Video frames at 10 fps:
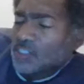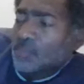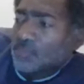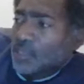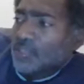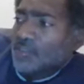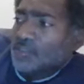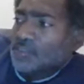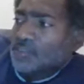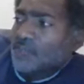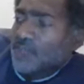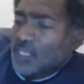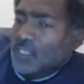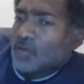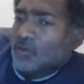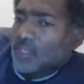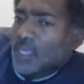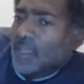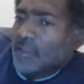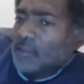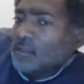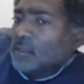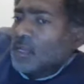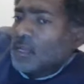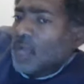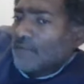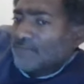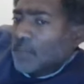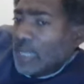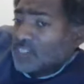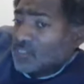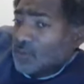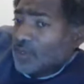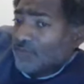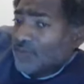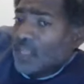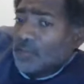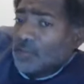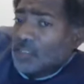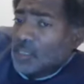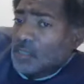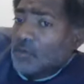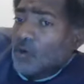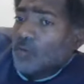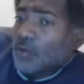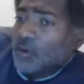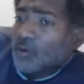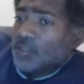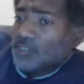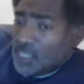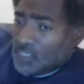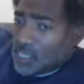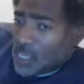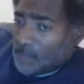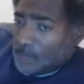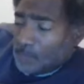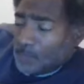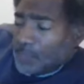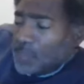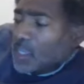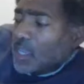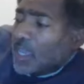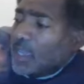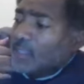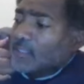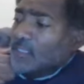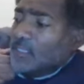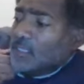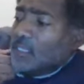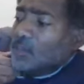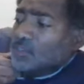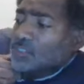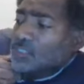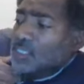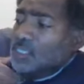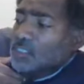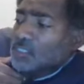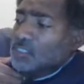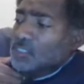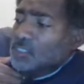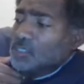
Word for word: a brother's video that I, I started following him over on TikTok, and he lost his